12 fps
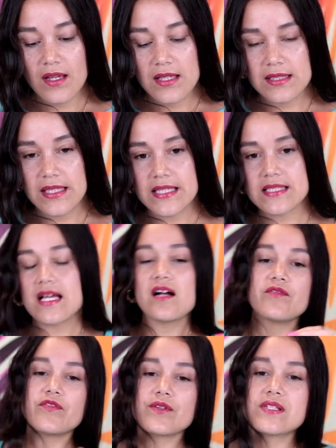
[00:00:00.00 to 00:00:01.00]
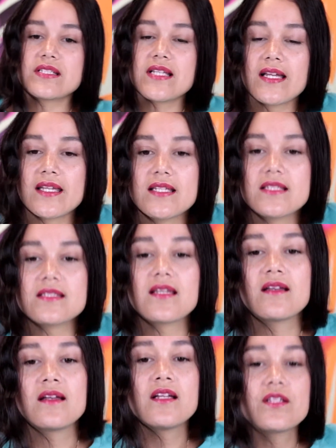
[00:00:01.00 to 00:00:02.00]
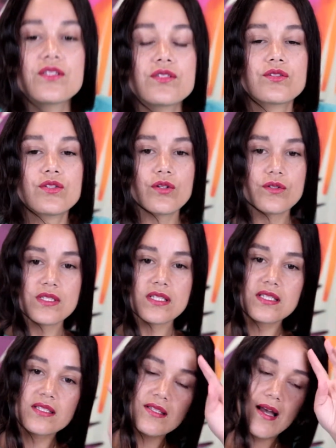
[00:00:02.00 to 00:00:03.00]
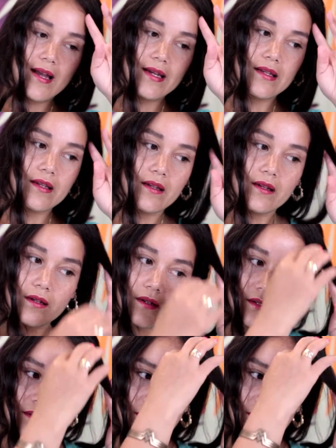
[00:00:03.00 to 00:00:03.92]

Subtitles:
lay it down for a second, turn to the side here,